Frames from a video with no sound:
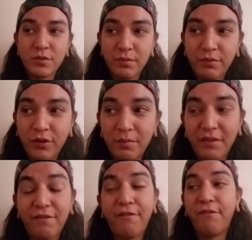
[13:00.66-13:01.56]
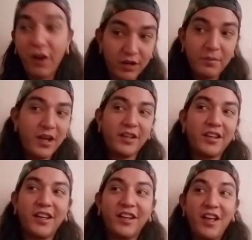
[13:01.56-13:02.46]
before, but fuck, man,
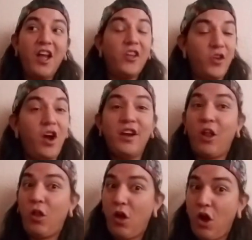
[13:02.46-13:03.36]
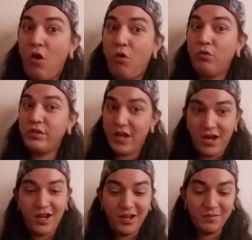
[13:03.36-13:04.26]
like, not in a long
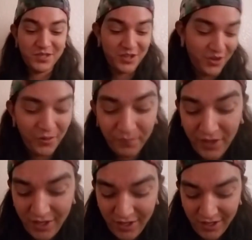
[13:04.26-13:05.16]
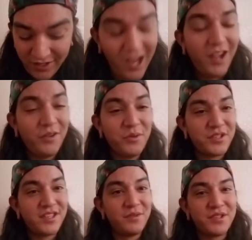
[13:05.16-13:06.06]
time. So, yeah, it
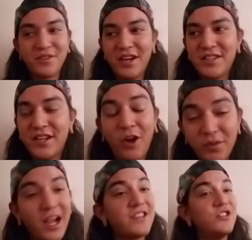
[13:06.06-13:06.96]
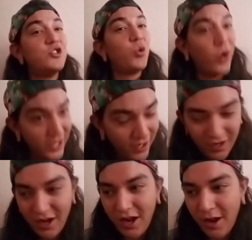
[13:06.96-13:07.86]
was, it was crazy. I hope you guys enjoyed.
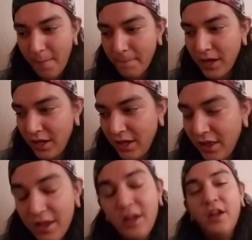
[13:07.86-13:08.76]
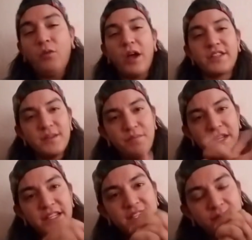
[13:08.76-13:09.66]
Um, rest in
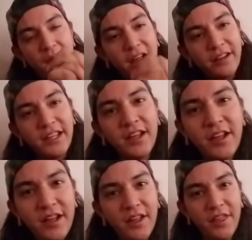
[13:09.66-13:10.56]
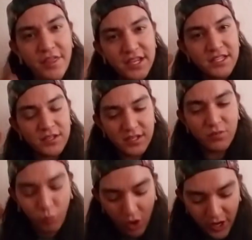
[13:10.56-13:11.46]
peace, Smiley.
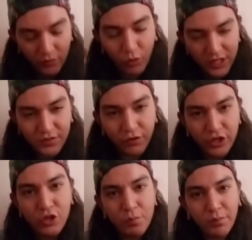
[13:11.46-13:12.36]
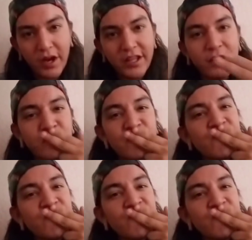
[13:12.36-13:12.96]
This one was for you, buddy.